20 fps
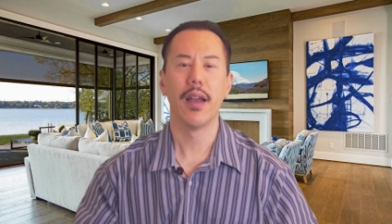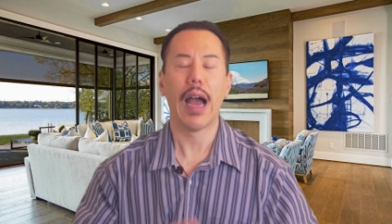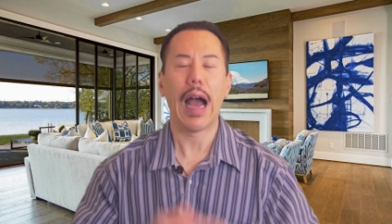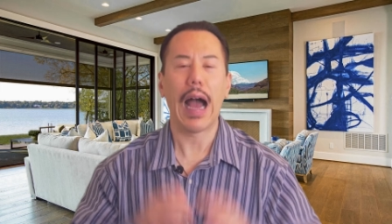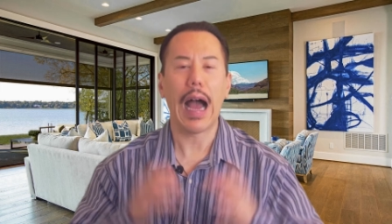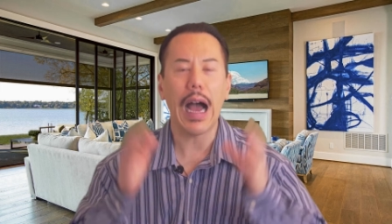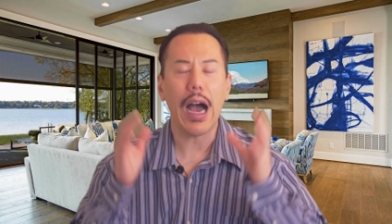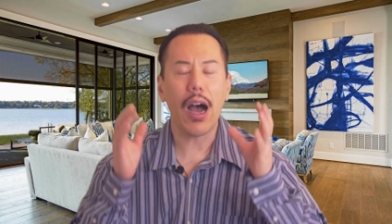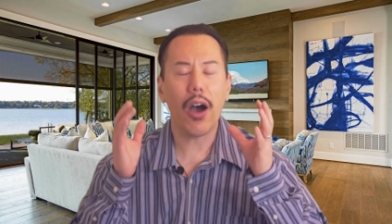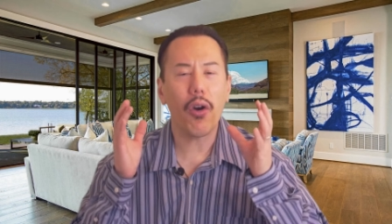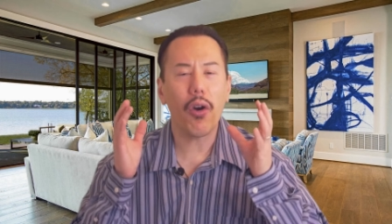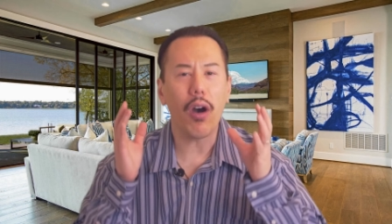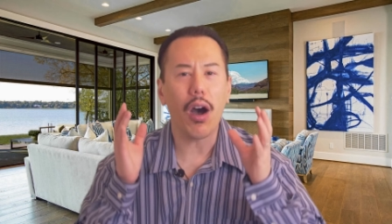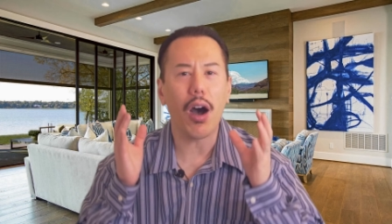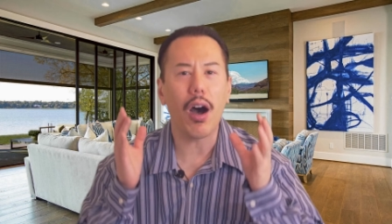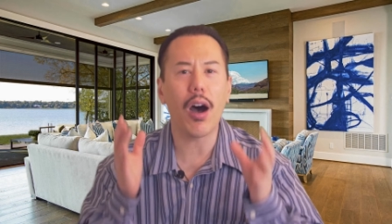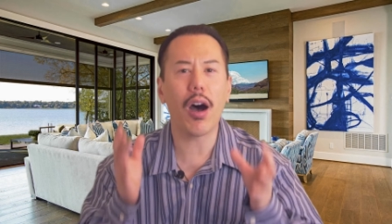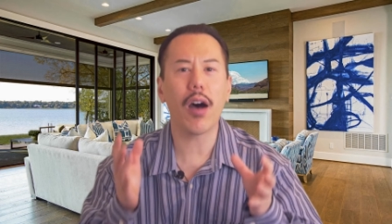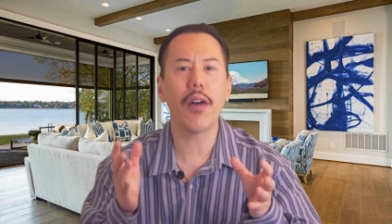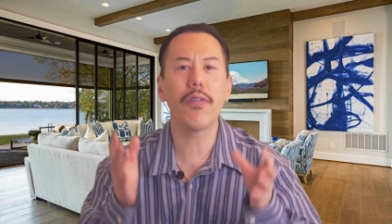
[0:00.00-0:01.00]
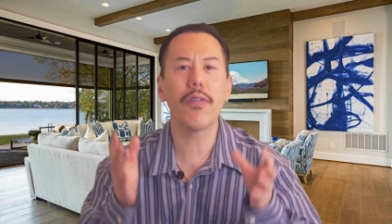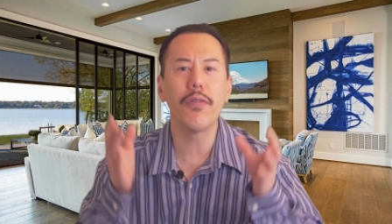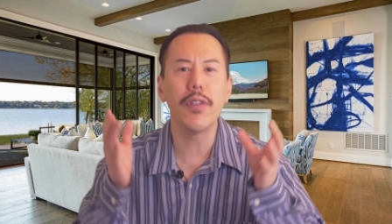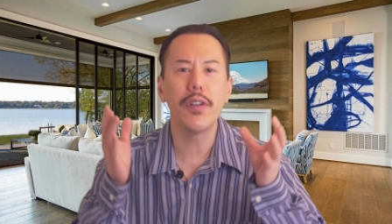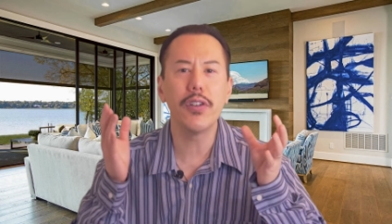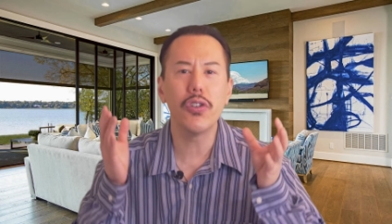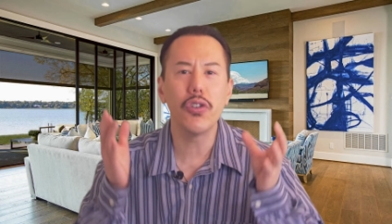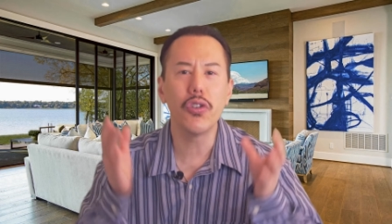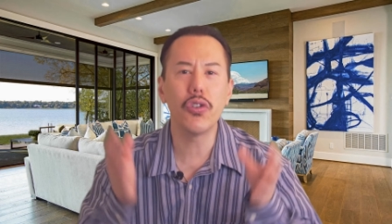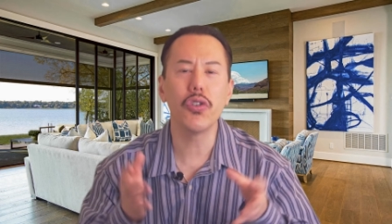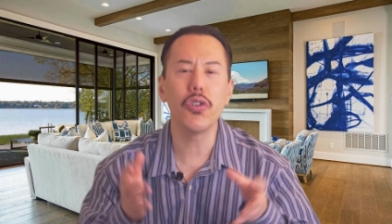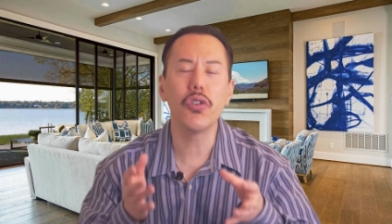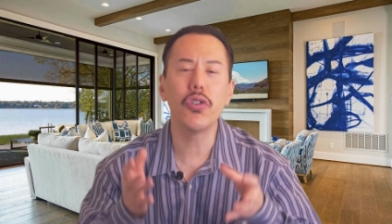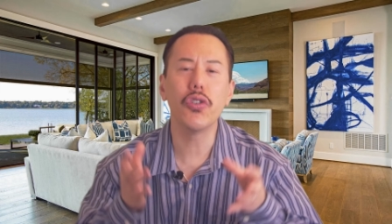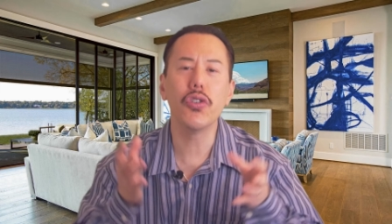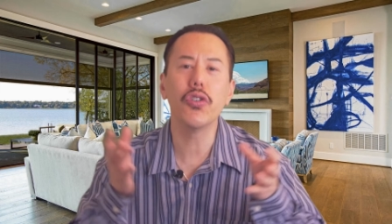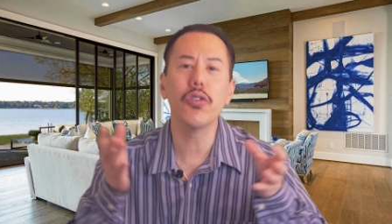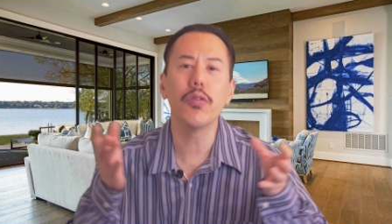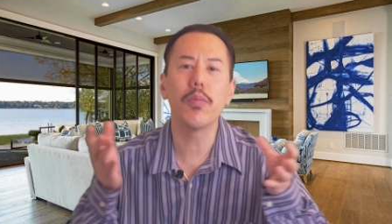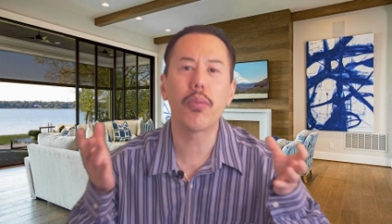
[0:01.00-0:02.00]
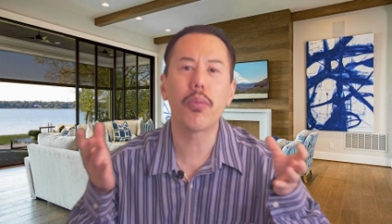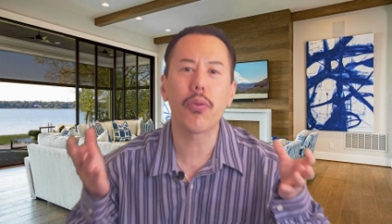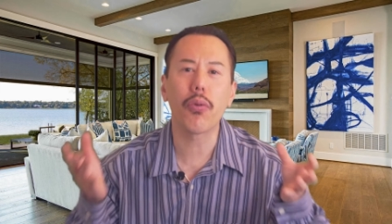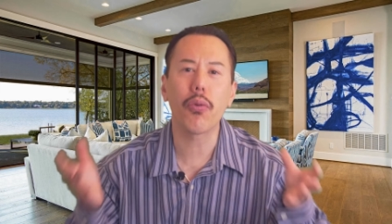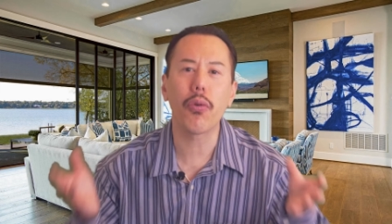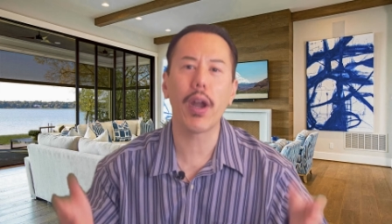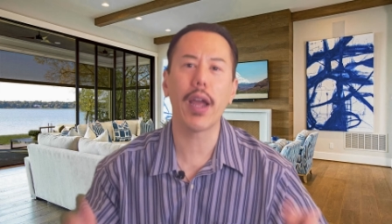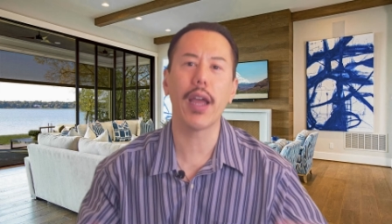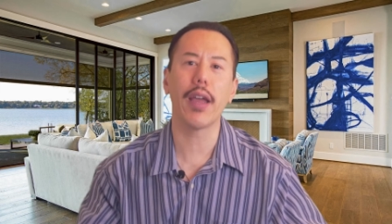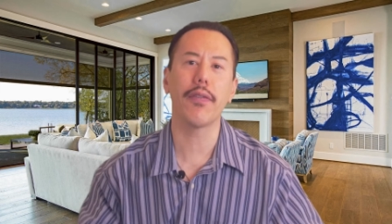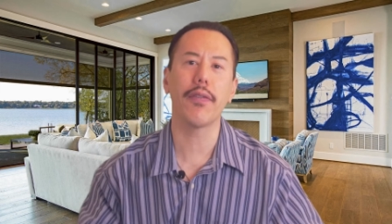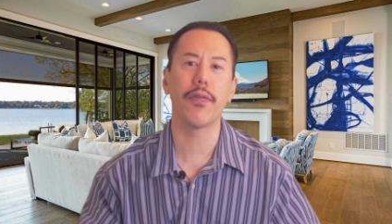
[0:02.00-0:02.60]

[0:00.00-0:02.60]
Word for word: how often do you pray